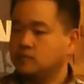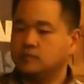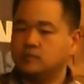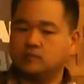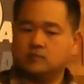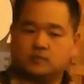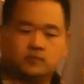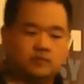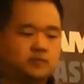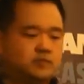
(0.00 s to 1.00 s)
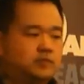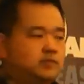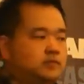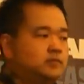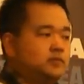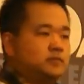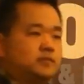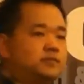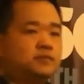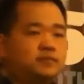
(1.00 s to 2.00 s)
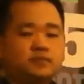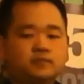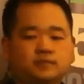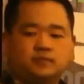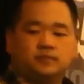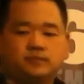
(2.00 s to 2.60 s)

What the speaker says: [no speech]